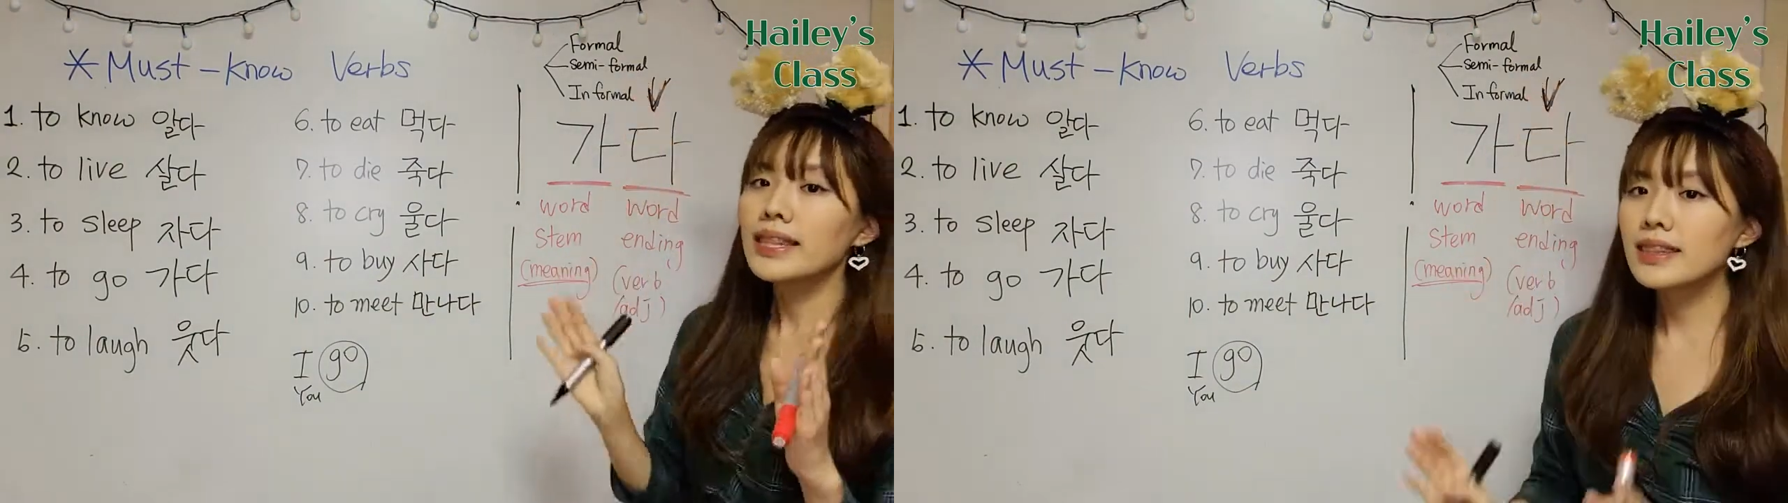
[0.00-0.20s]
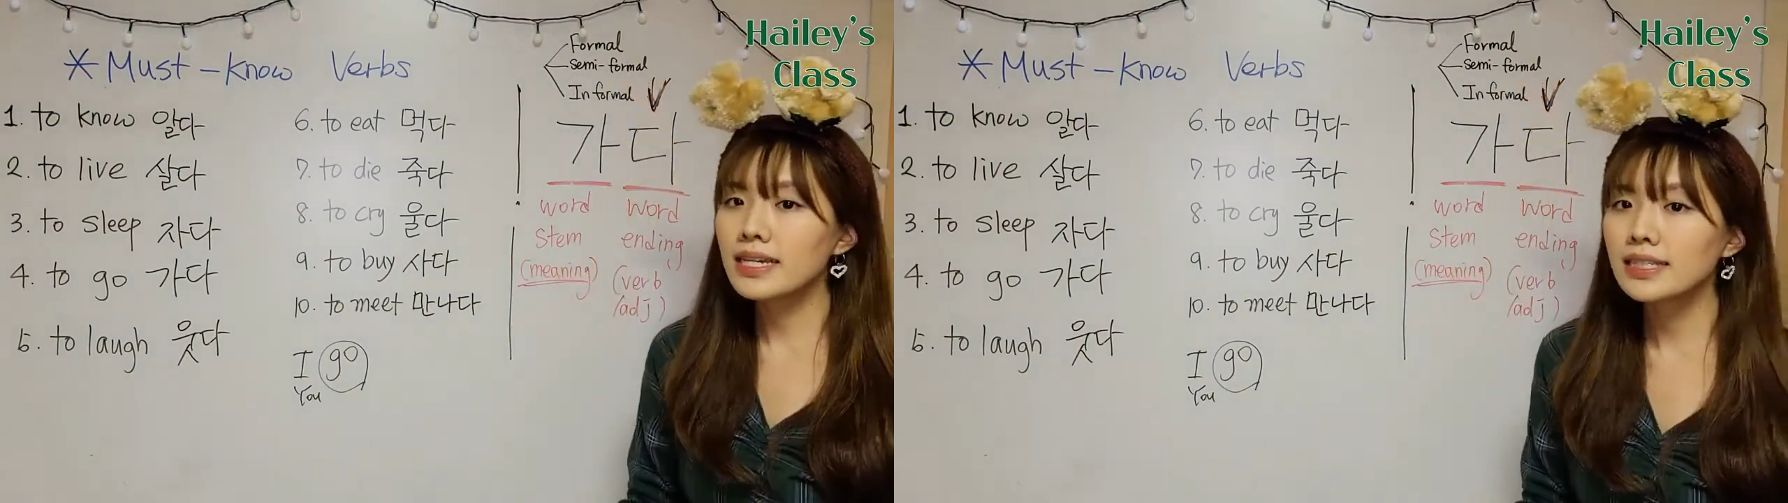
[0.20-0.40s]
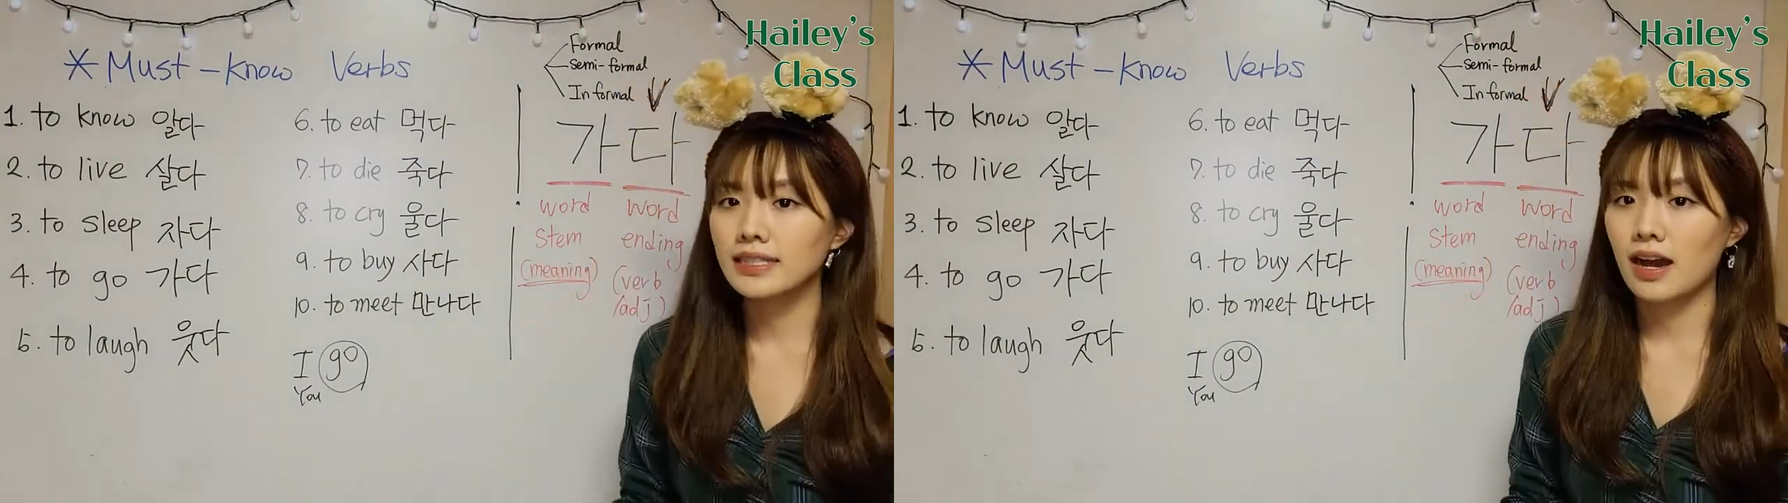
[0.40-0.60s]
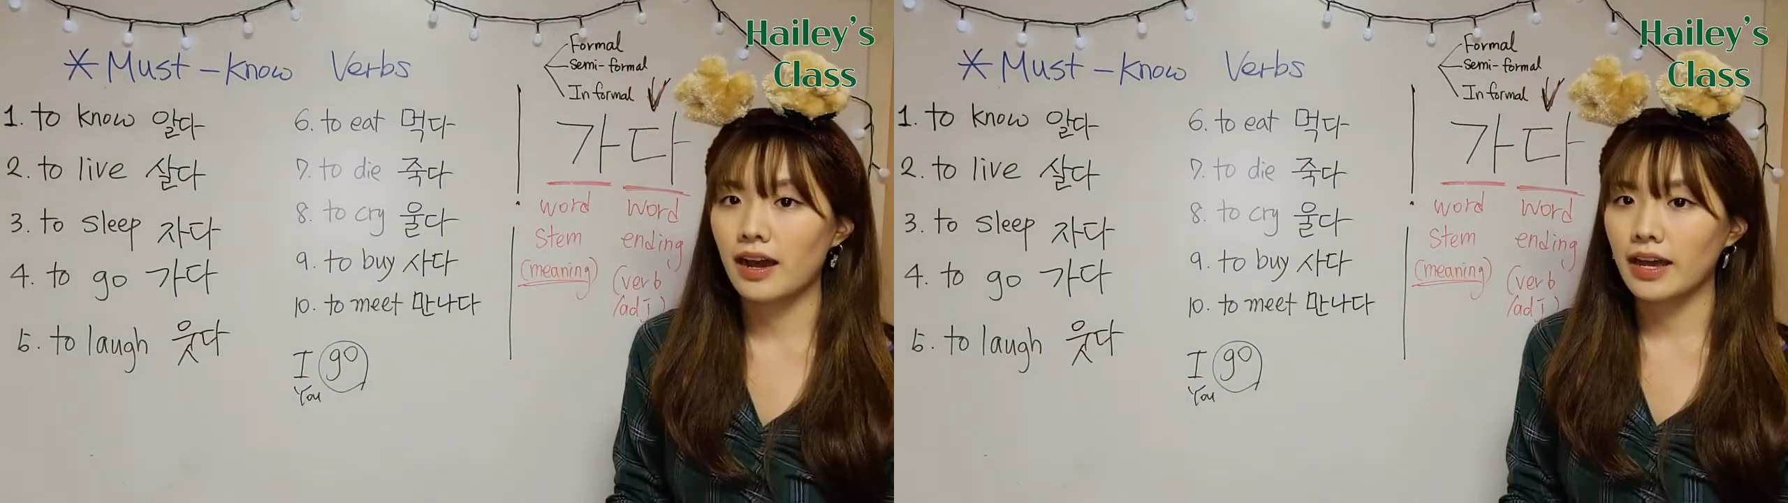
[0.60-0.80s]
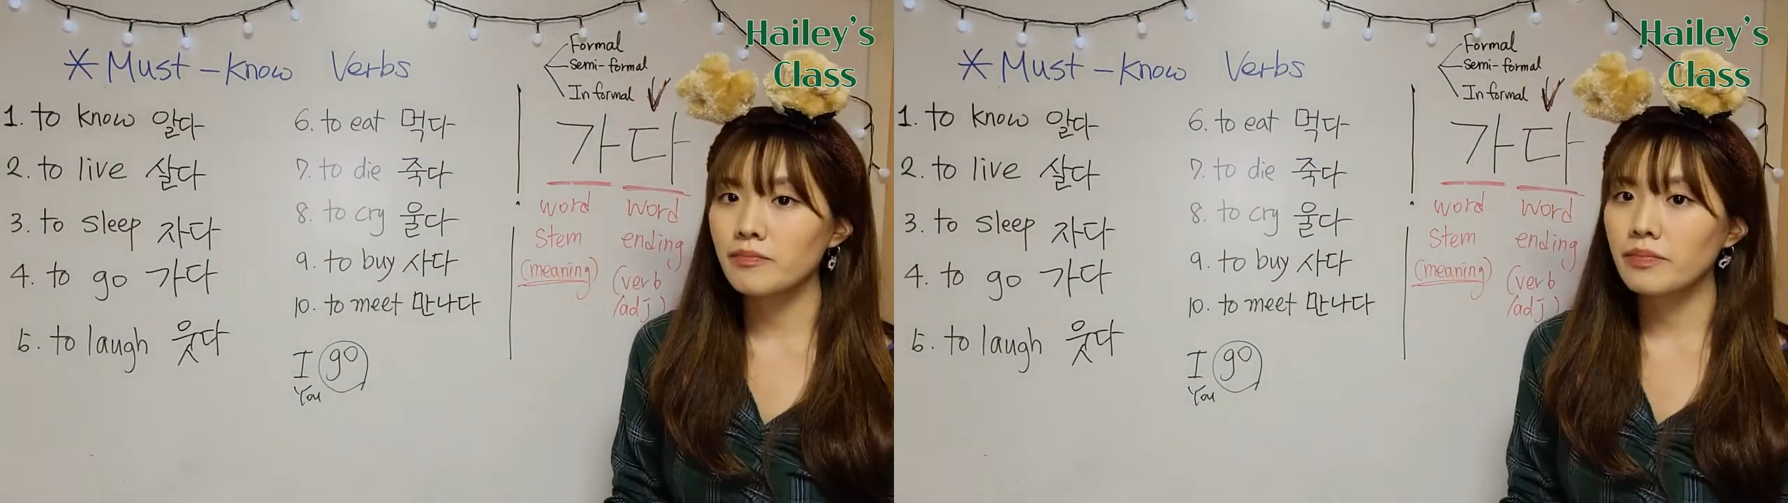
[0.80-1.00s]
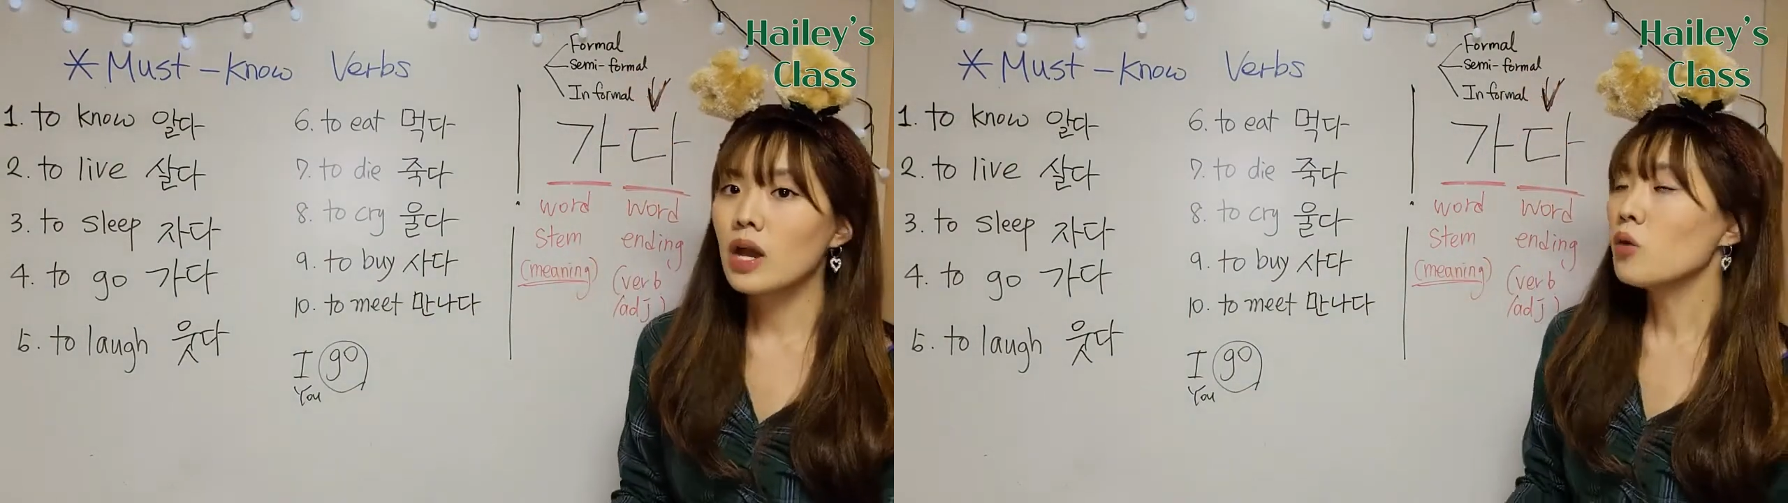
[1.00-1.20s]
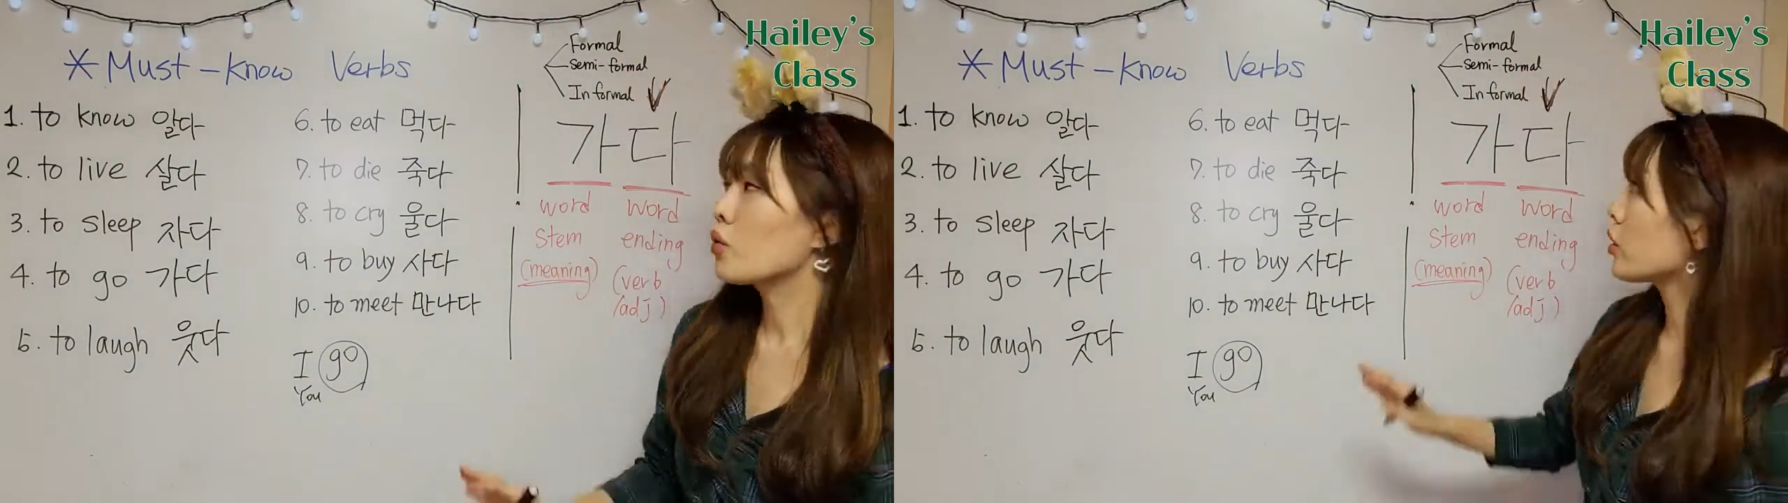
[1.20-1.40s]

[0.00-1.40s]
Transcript: this time, we're